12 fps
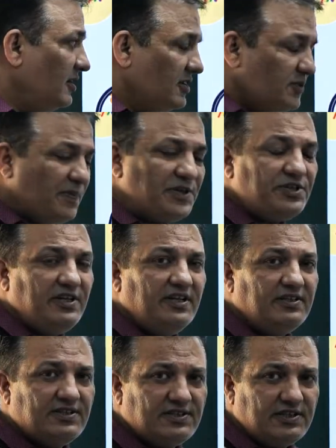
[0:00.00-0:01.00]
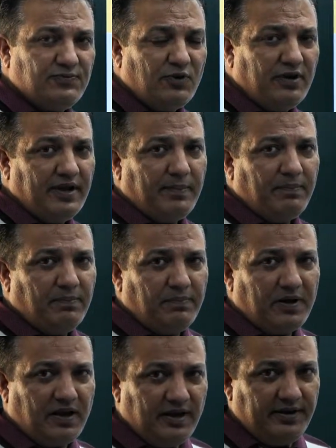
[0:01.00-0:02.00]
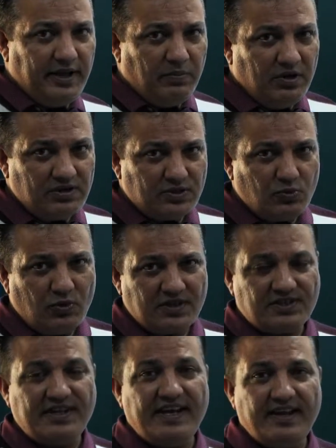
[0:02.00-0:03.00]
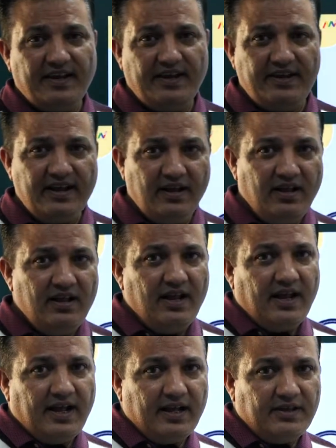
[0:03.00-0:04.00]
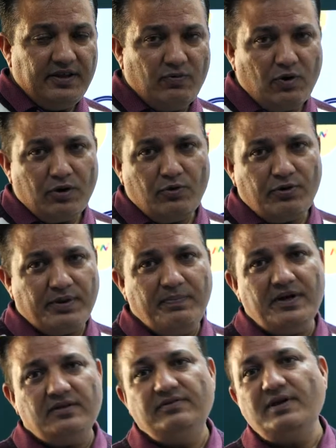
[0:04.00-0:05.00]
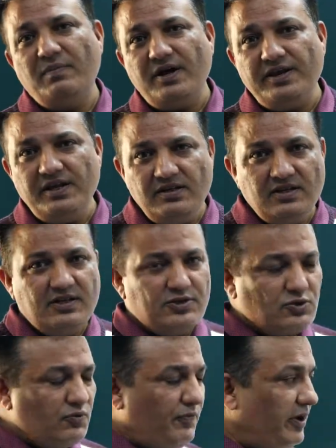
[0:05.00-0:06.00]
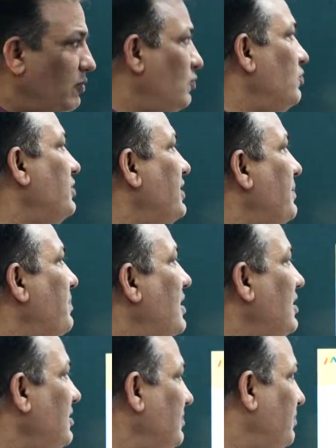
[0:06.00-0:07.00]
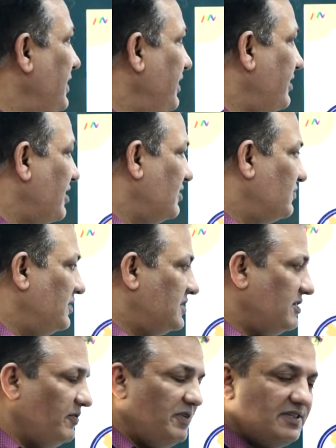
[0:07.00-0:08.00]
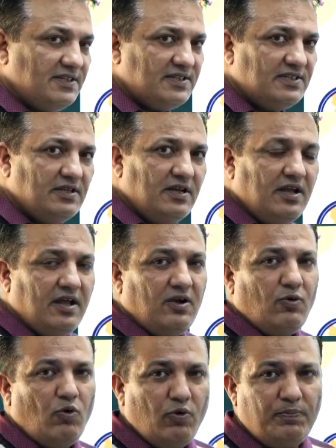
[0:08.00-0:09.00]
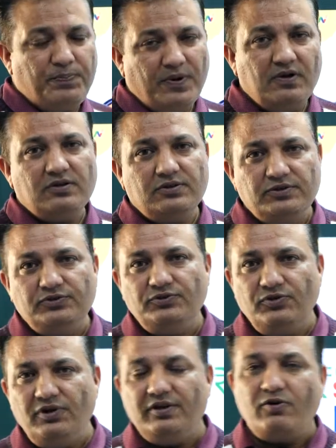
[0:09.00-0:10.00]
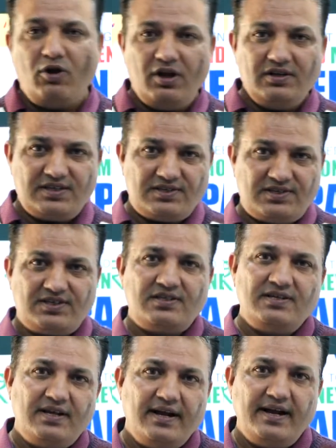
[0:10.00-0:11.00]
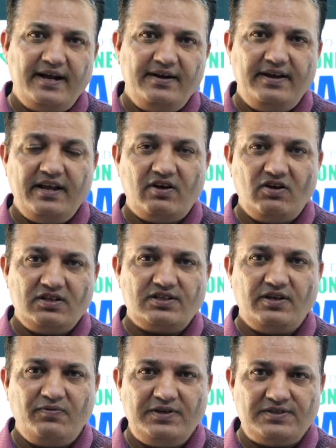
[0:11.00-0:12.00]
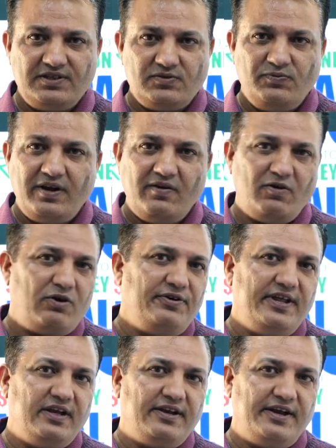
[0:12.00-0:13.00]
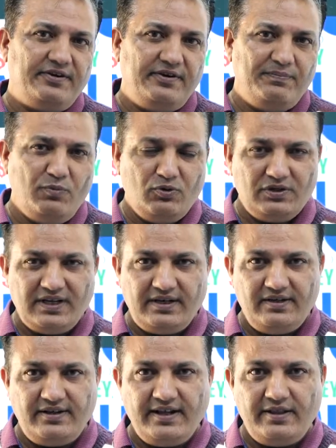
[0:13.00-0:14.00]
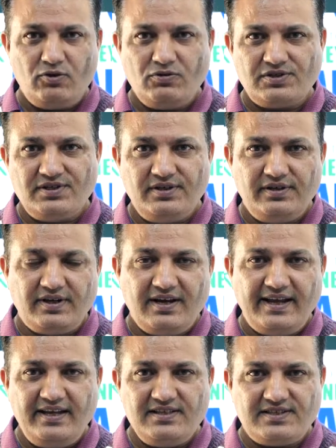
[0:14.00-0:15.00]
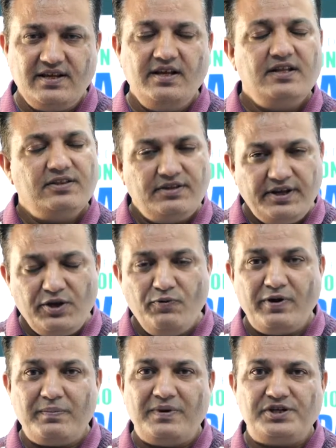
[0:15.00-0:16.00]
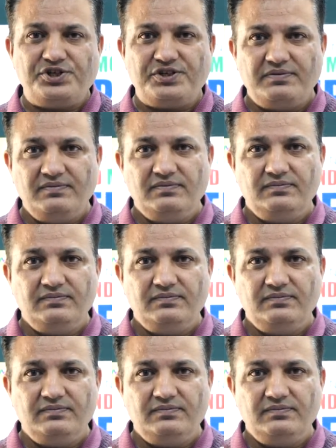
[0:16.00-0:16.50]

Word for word: Especially this is for Nepal laborers who are staying in India and they want to remit the money. So we do Nepal money transfer services. Hope you'll call us and take our services. We have already catered more than 10,000 clients. Thank you very much.